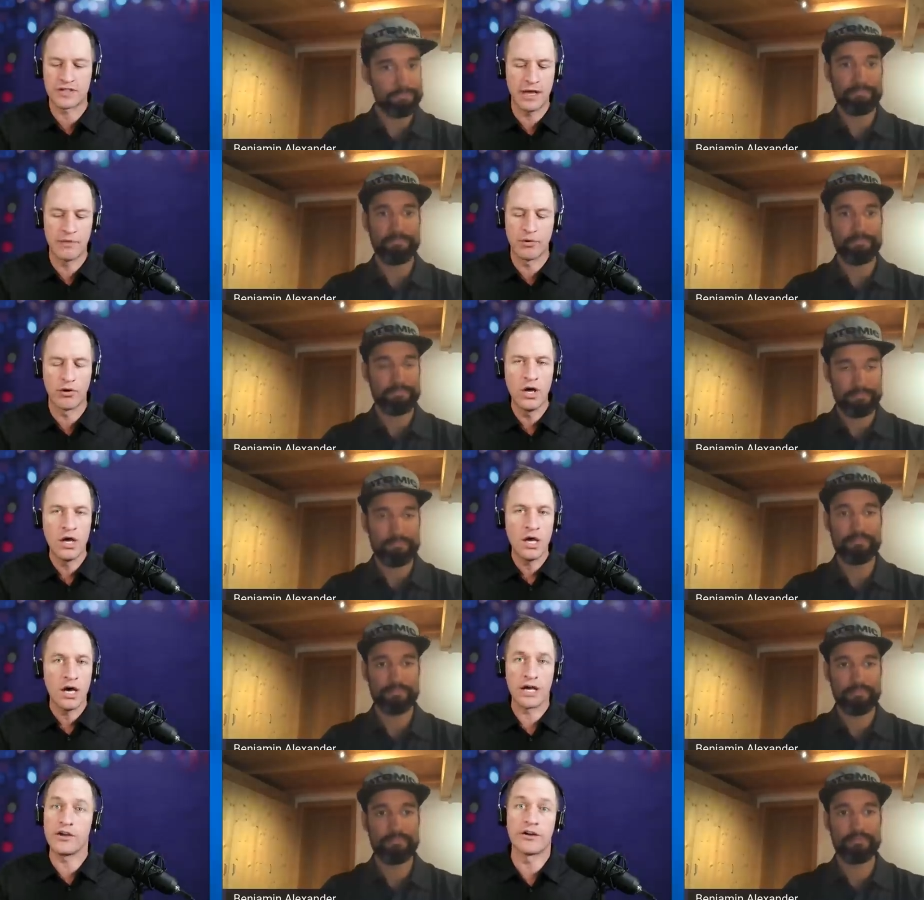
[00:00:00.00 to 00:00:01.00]
Speaker 1: example,
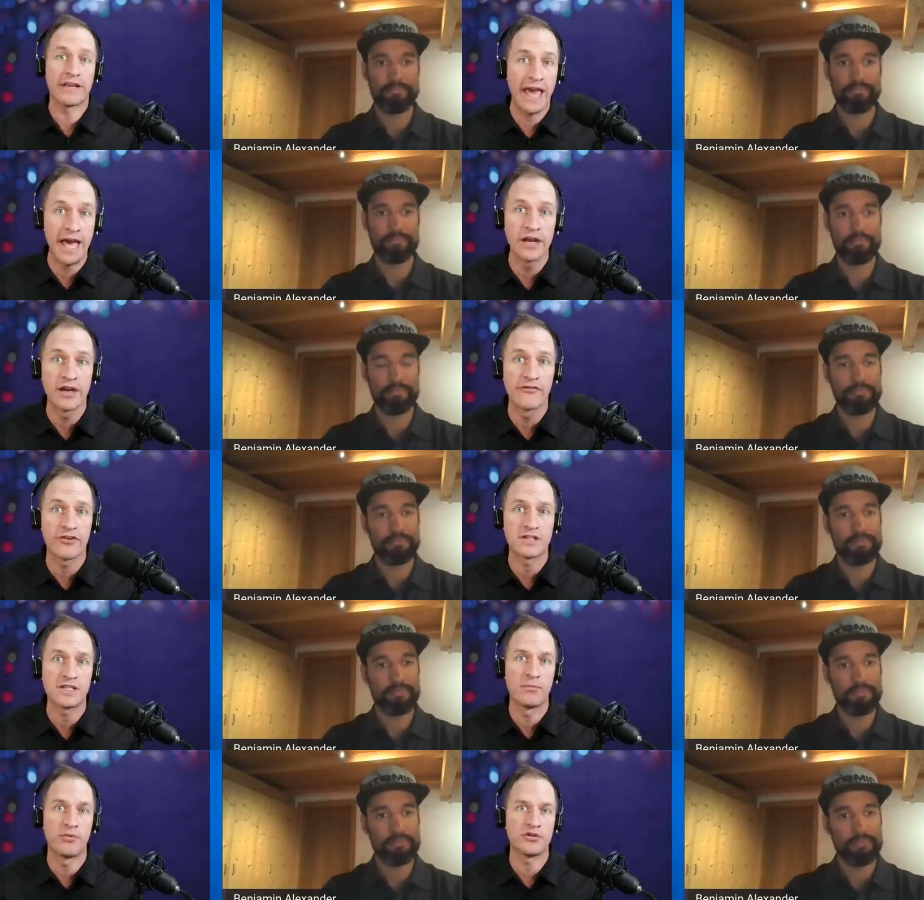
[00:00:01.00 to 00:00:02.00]
here in Canada, for
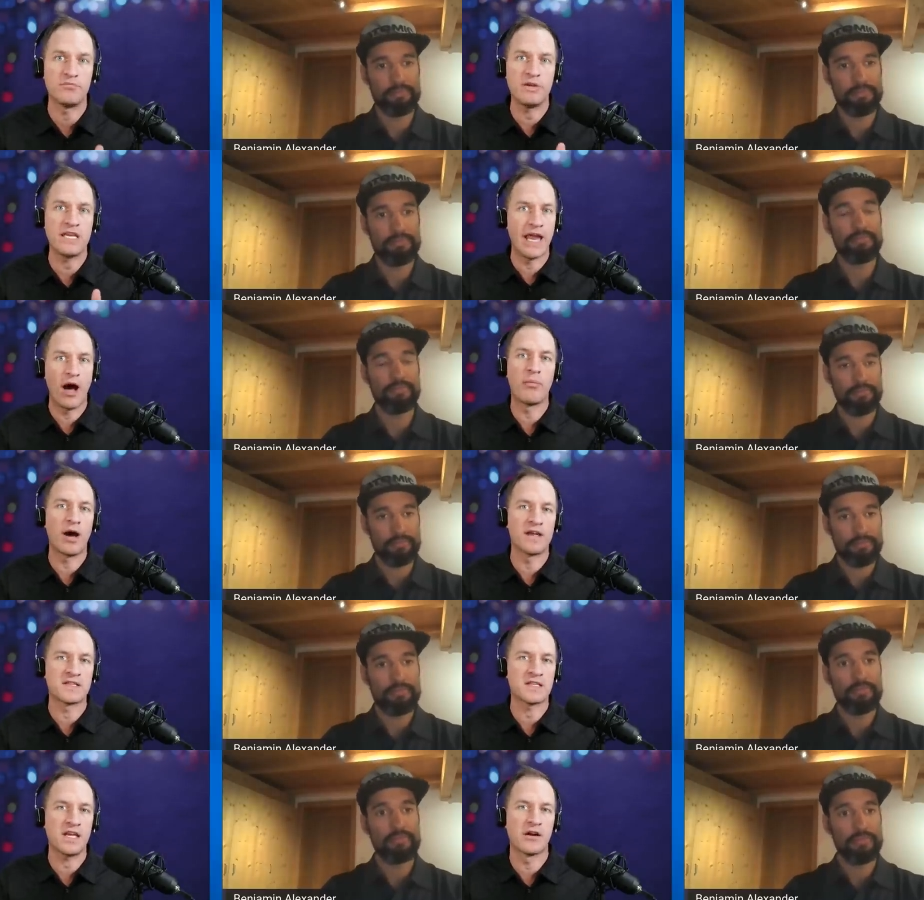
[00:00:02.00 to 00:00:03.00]
example, to be an
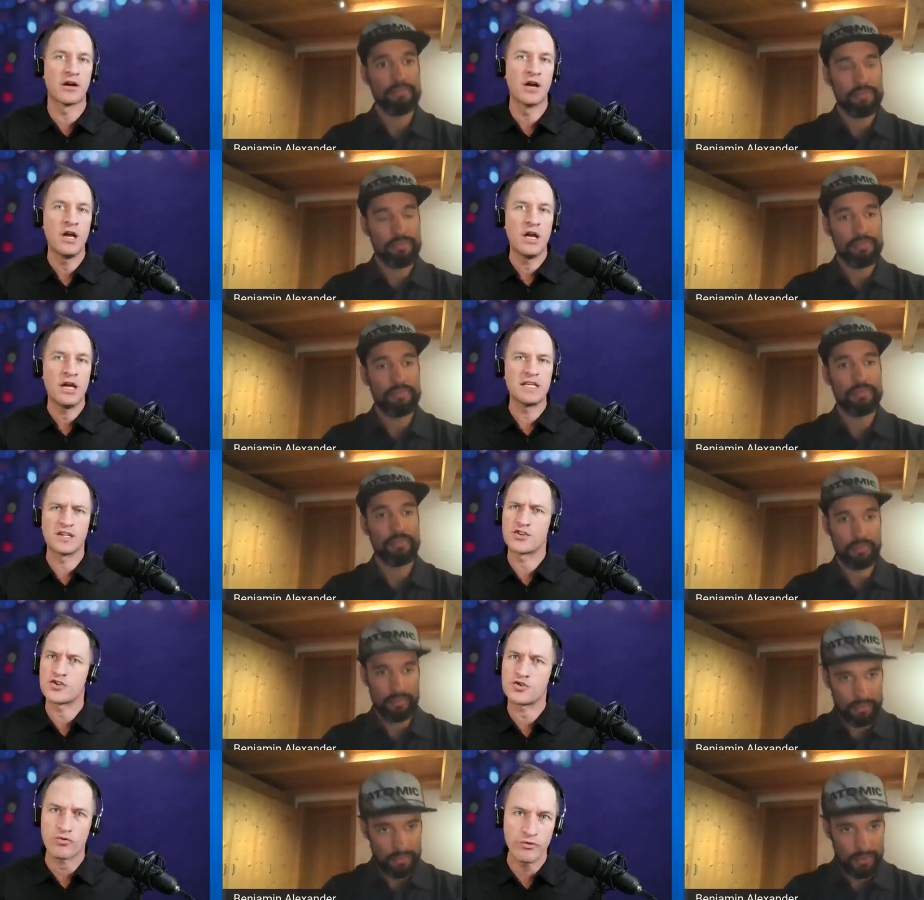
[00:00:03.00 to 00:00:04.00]
alpine skier is
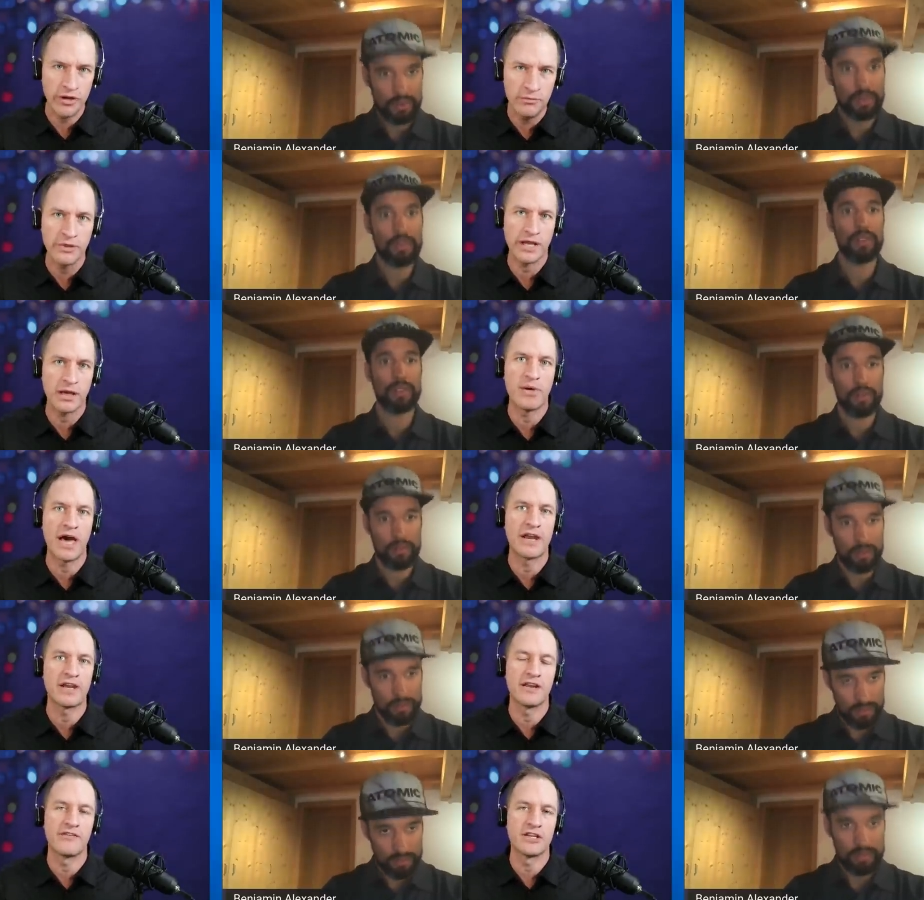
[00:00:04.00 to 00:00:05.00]
extremely
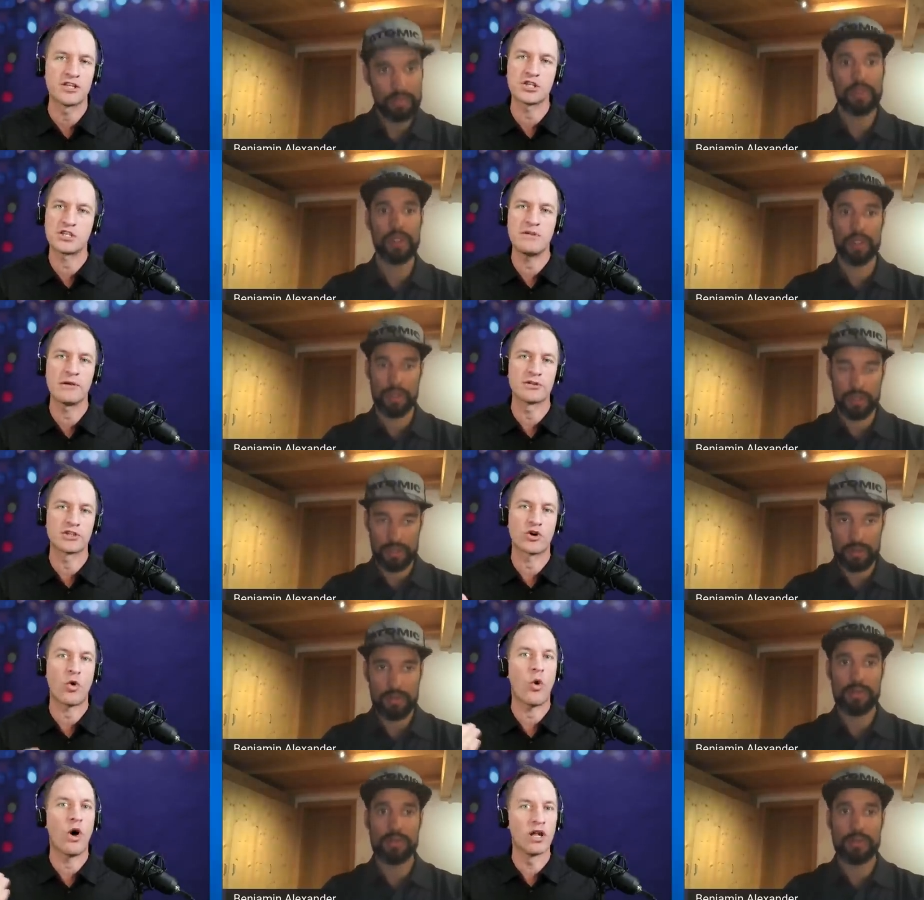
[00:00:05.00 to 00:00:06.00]
competitive, and just to be able to
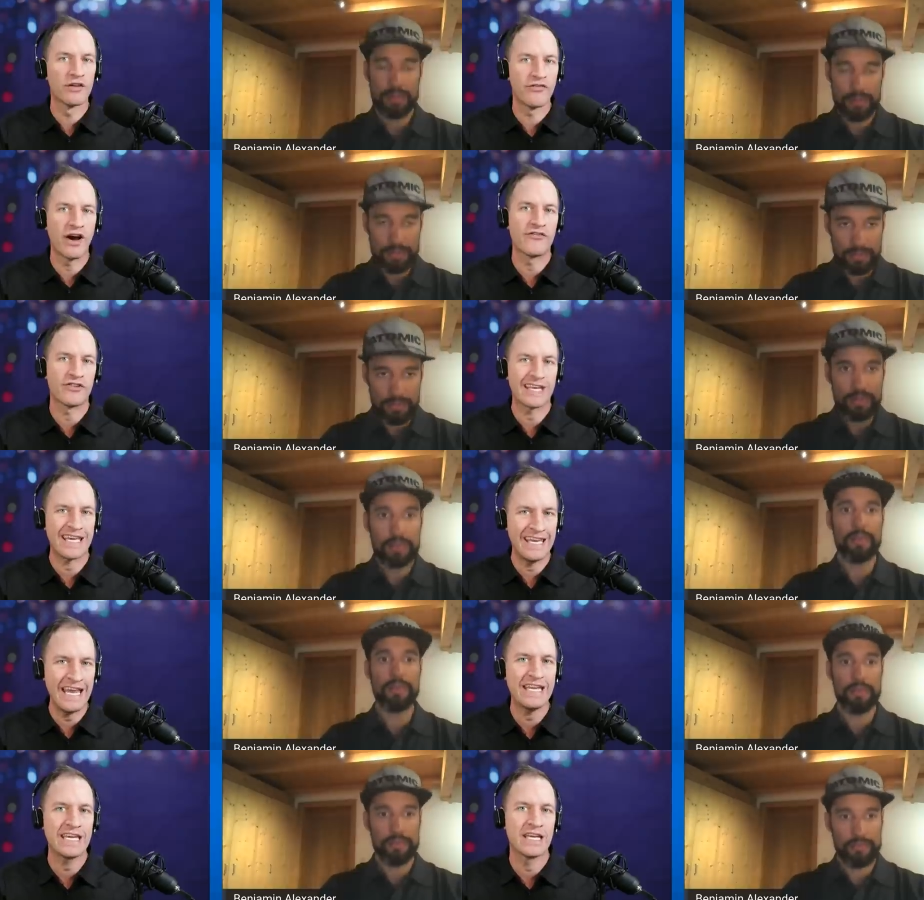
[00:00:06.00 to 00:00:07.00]
qualify for the
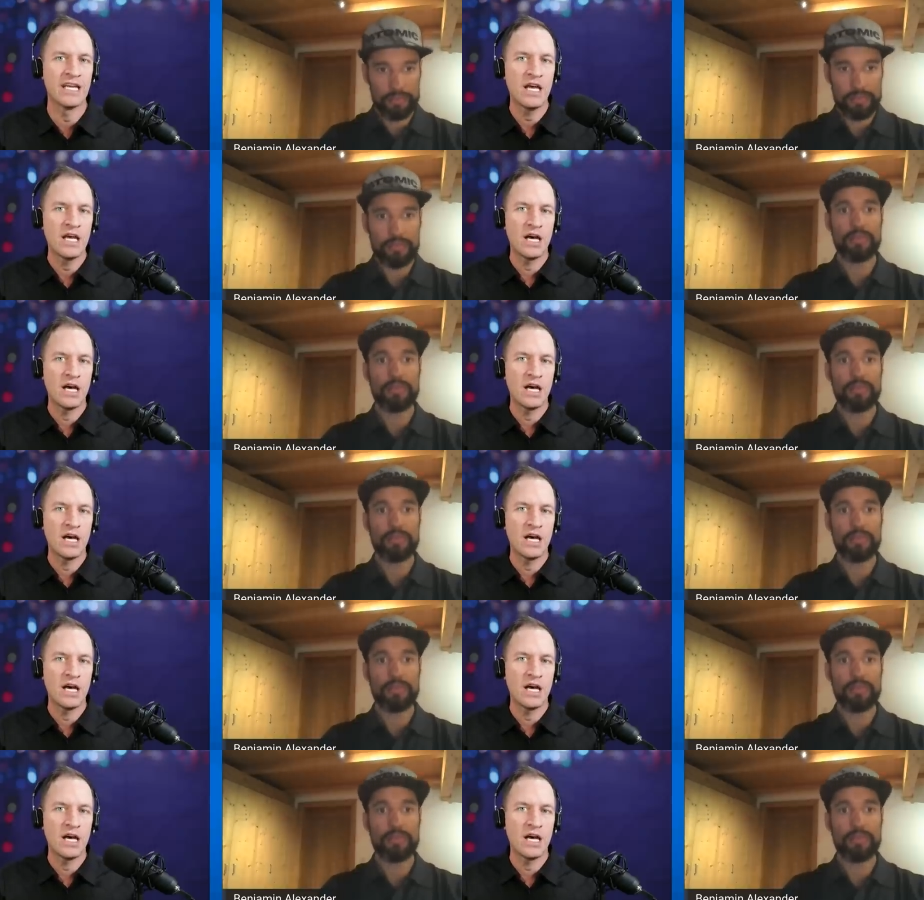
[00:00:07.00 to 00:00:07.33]
Canadian